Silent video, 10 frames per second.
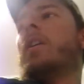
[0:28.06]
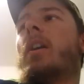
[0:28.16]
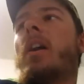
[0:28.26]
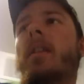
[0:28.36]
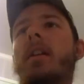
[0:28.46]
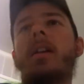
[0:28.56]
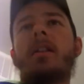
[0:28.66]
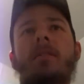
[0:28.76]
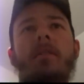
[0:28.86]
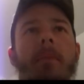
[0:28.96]
And then
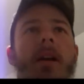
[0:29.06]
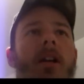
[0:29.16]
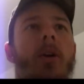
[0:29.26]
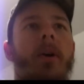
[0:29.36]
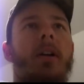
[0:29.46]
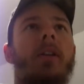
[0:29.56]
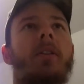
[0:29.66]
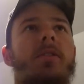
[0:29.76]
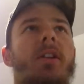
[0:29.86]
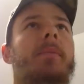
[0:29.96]
I made a quick little
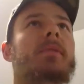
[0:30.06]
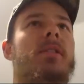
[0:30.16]
trip